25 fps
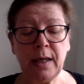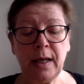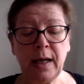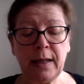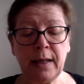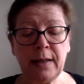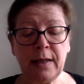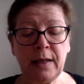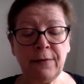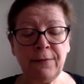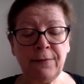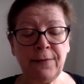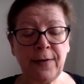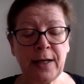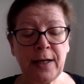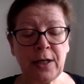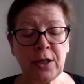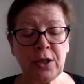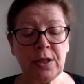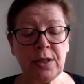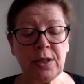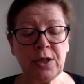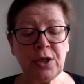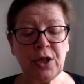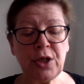and the
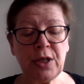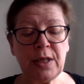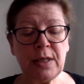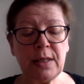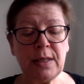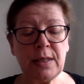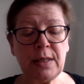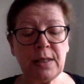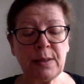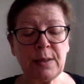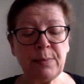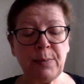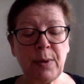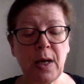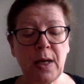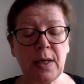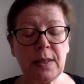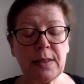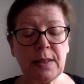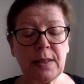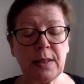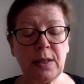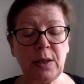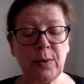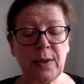affection she
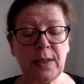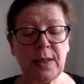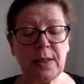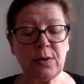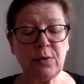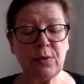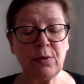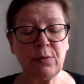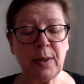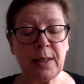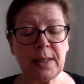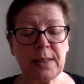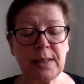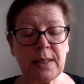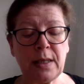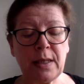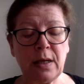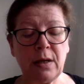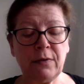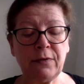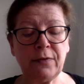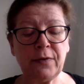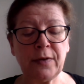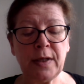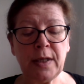inspires in Louisa and
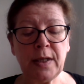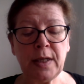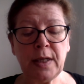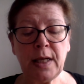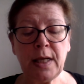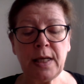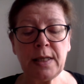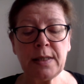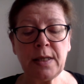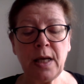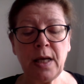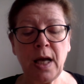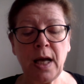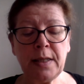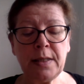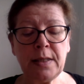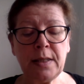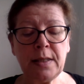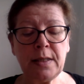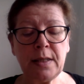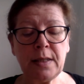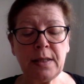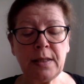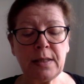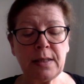myself is
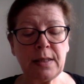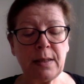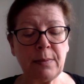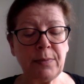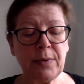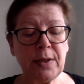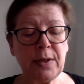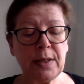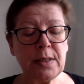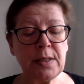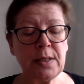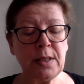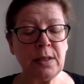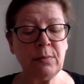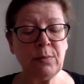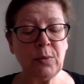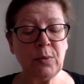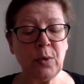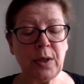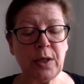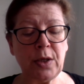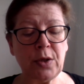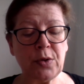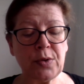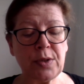heightened into something still
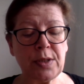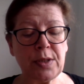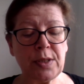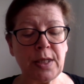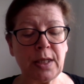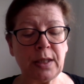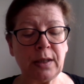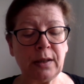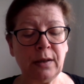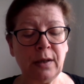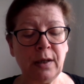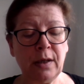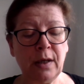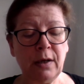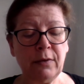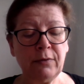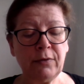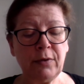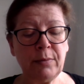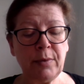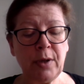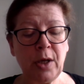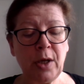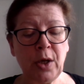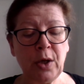more interesting
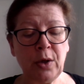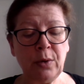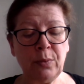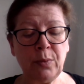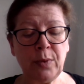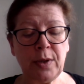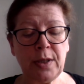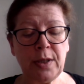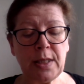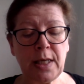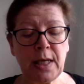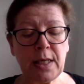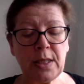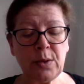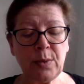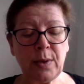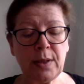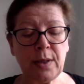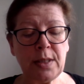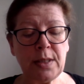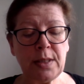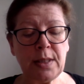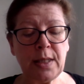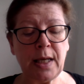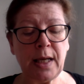from the hope we dare to
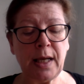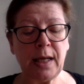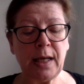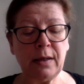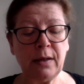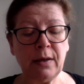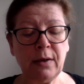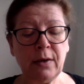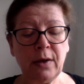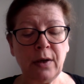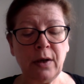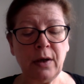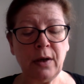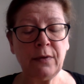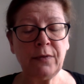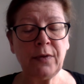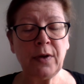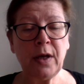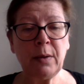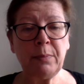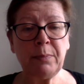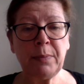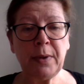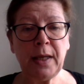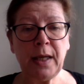entertain of
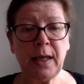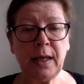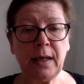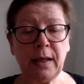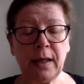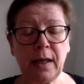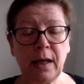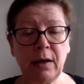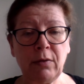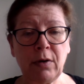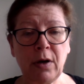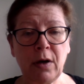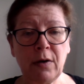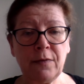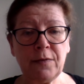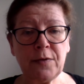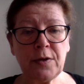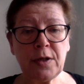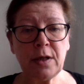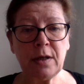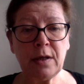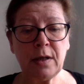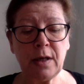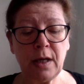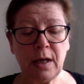her being
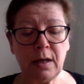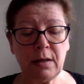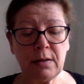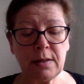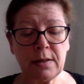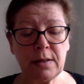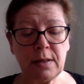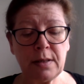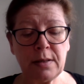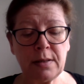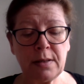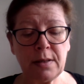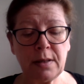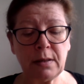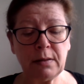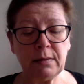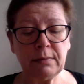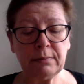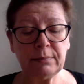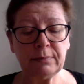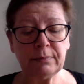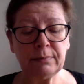hereafter our sister.